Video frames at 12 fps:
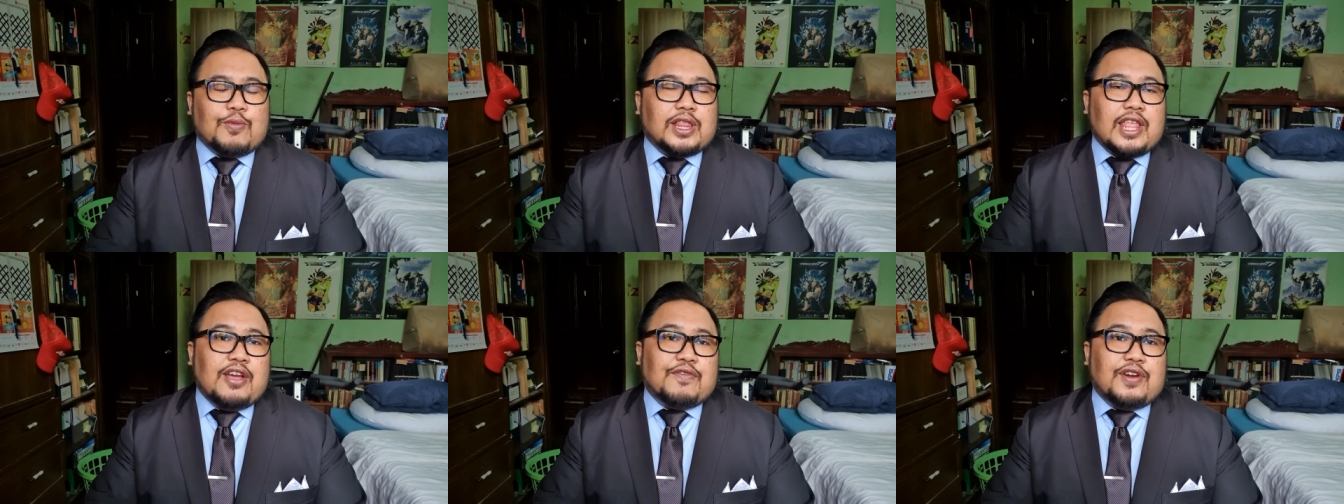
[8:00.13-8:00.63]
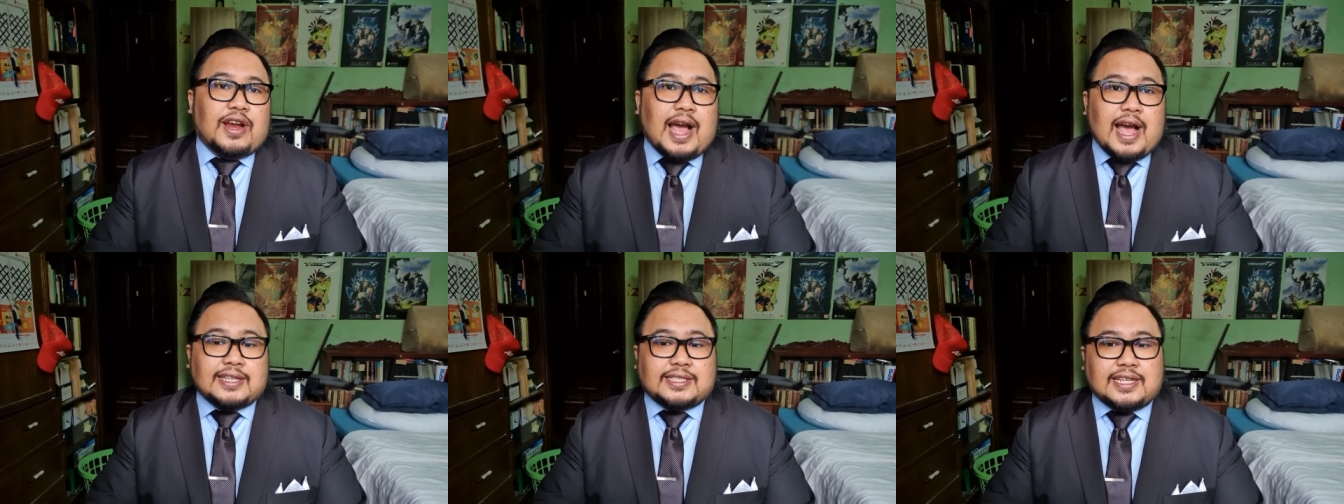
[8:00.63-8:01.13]
whatever
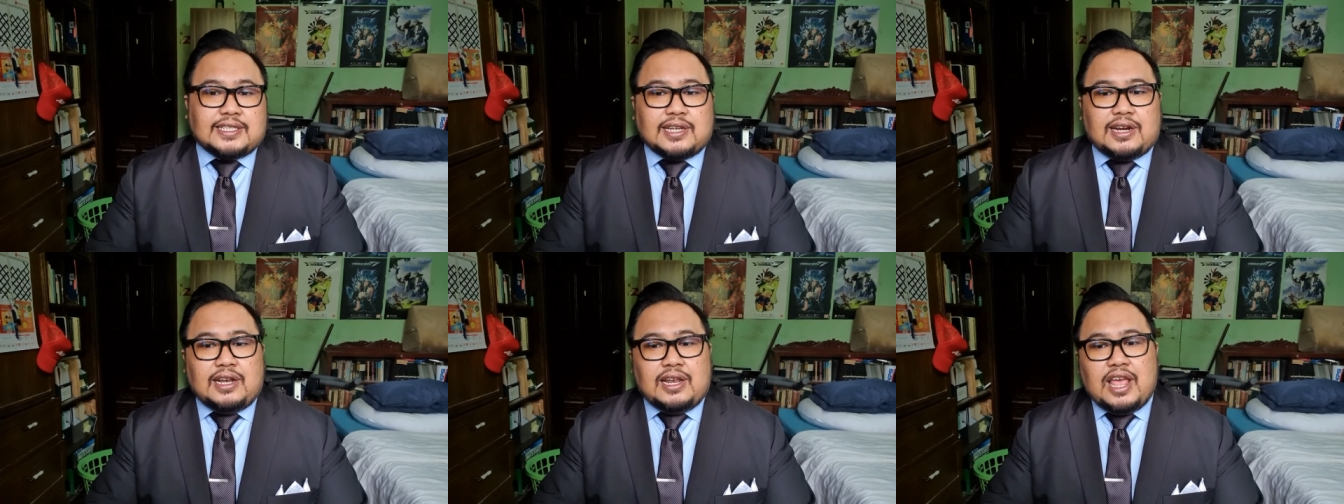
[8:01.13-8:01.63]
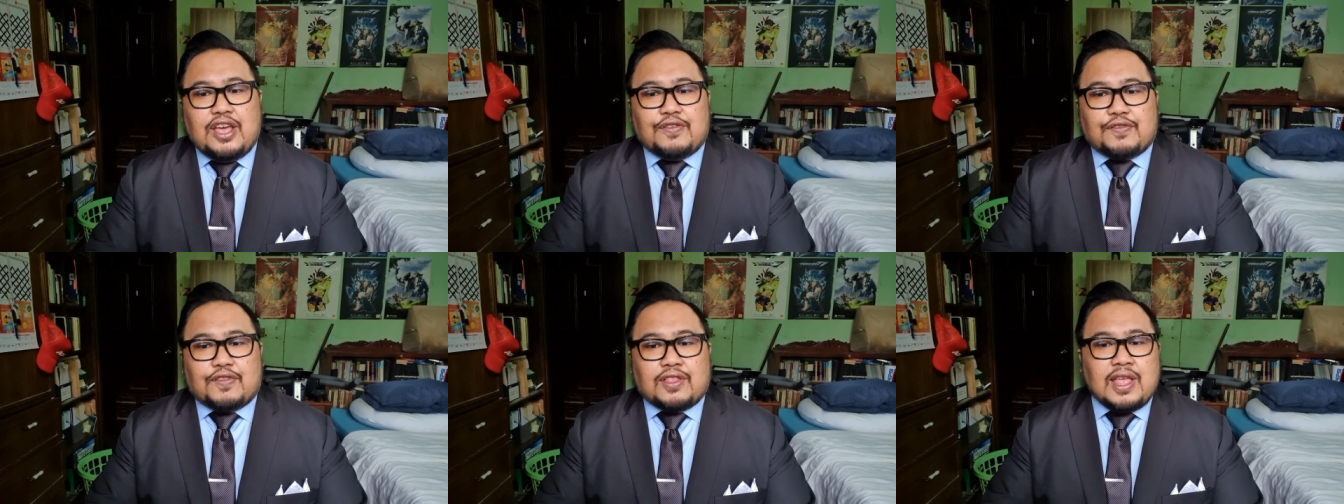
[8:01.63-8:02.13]
assets are
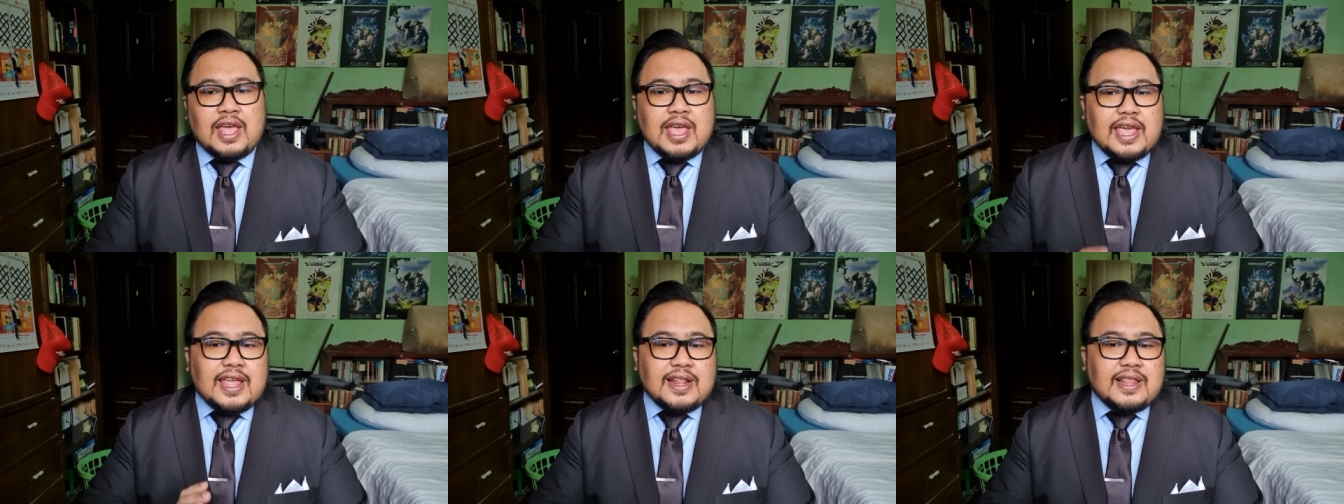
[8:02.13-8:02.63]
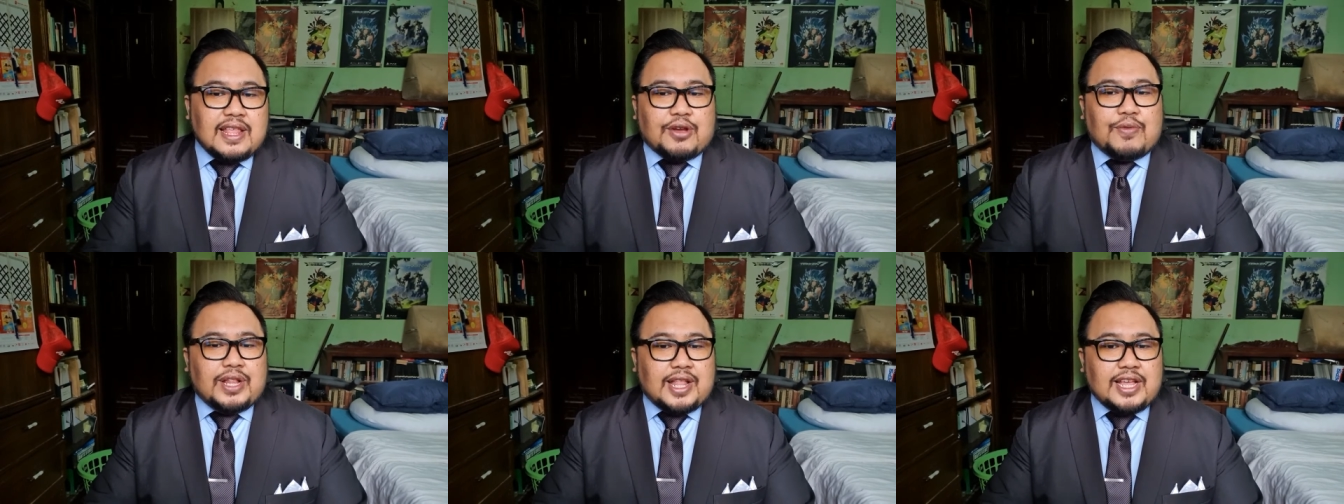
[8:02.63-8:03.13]
left in
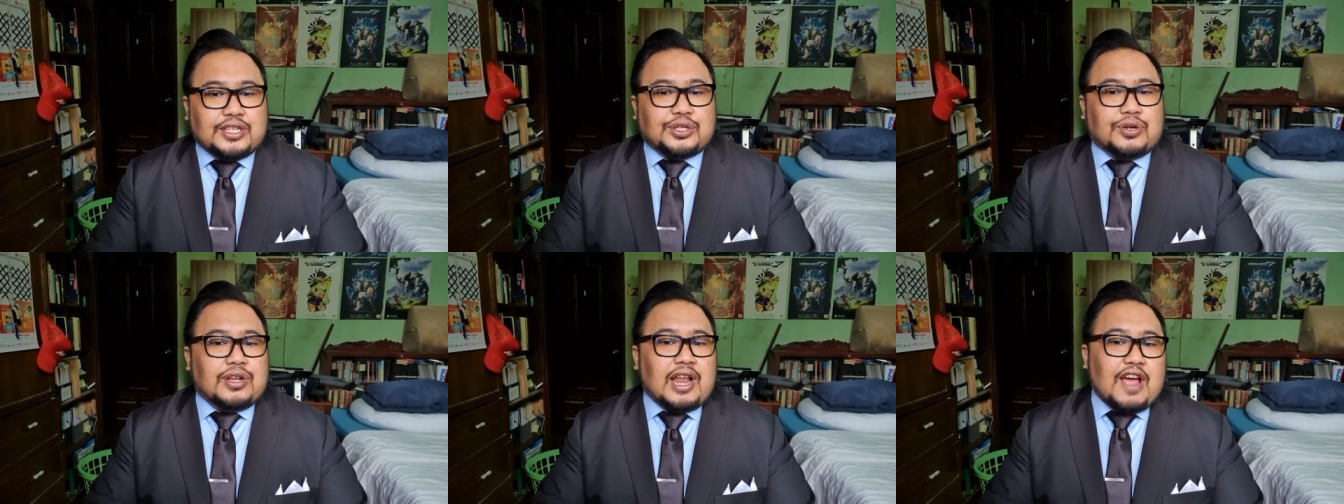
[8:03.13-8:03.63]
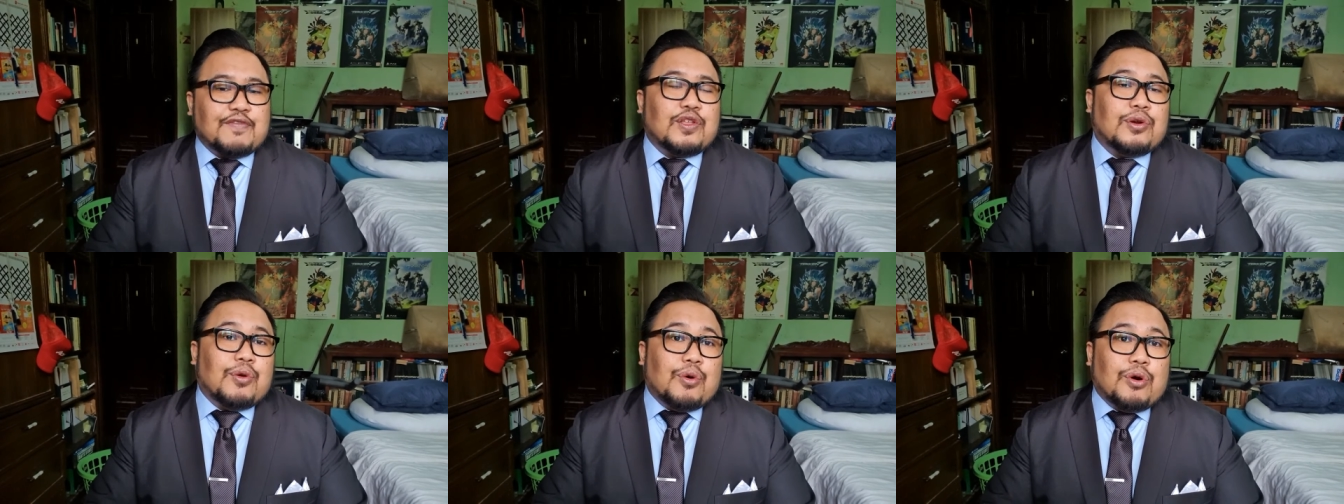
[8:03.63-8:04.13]
liquidation
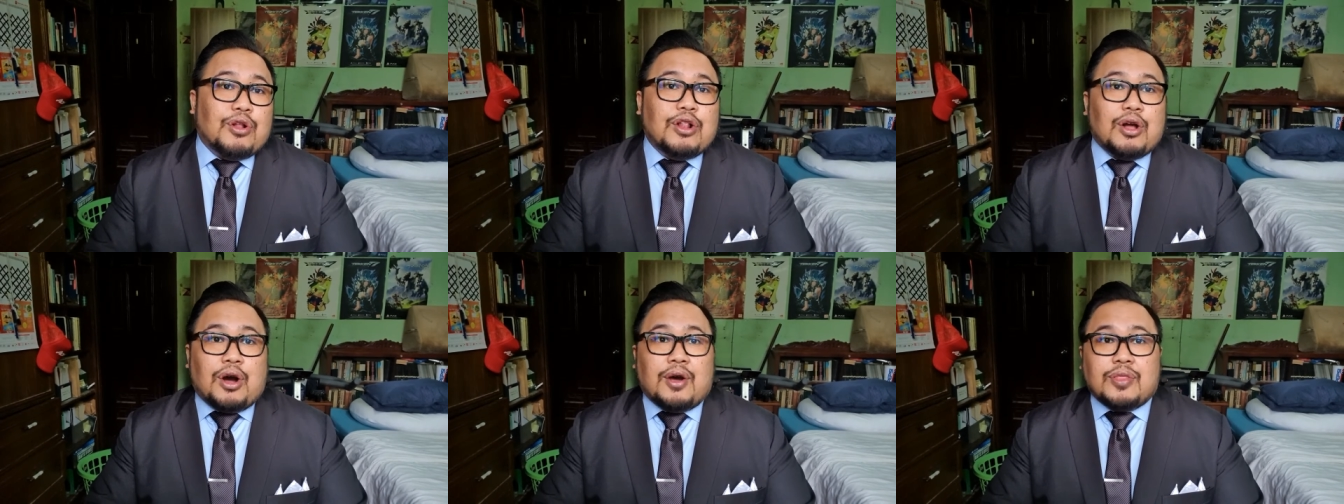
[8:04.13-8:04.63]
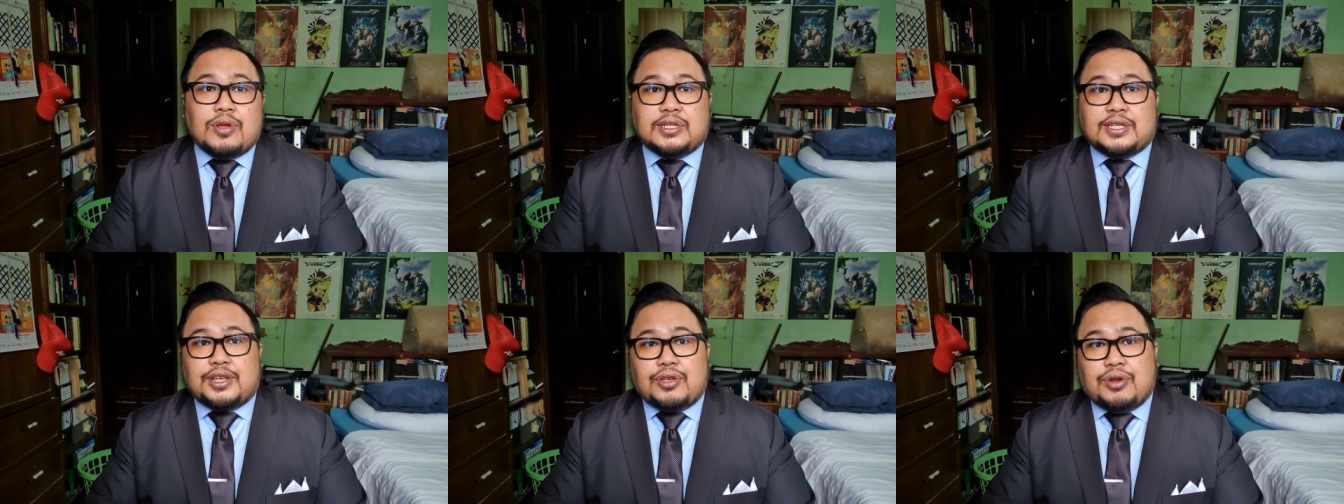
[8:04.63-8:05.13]
after all other
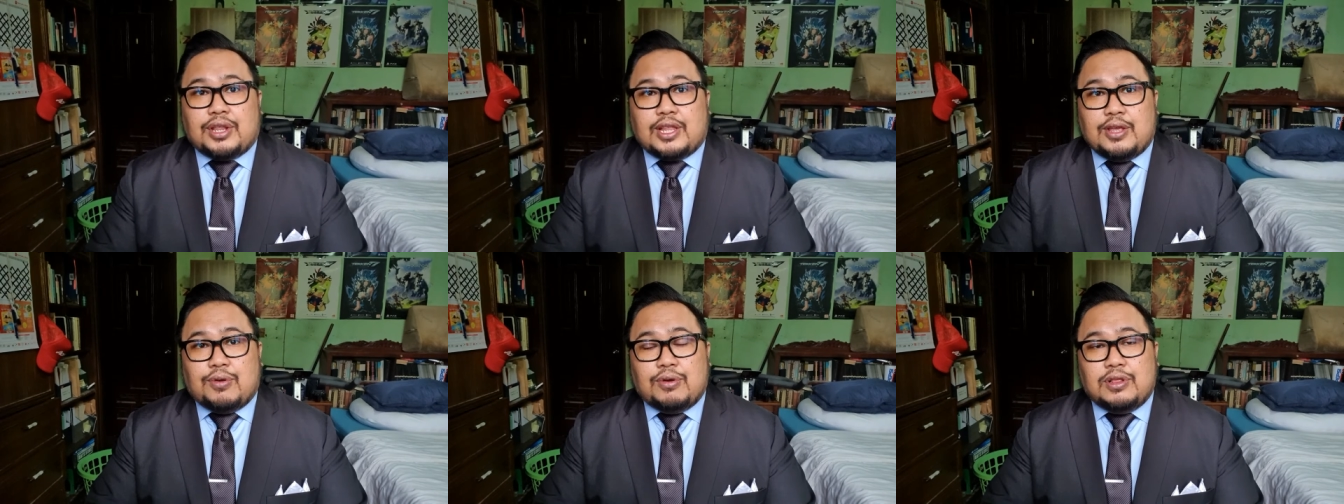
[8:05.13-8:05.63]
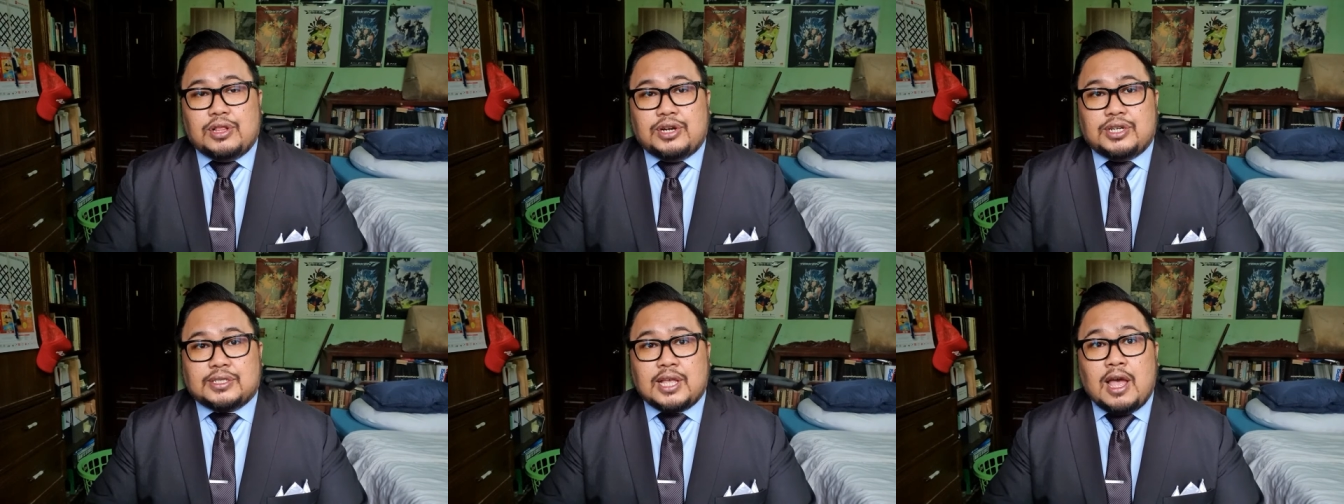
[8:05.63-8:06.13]
security
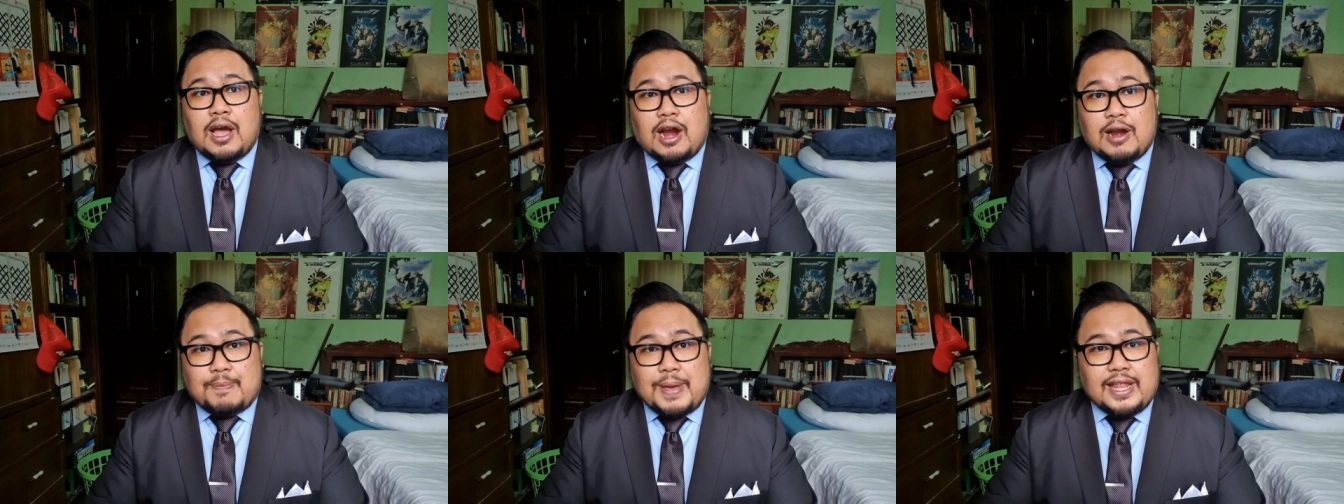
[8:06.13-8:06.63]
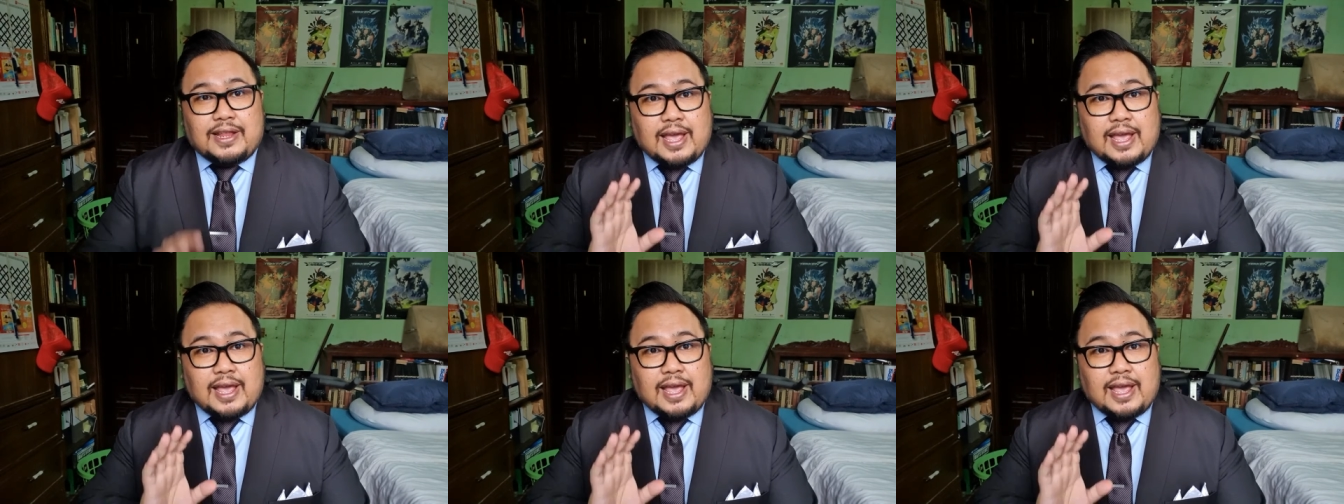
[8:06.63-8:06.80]
holders are paid.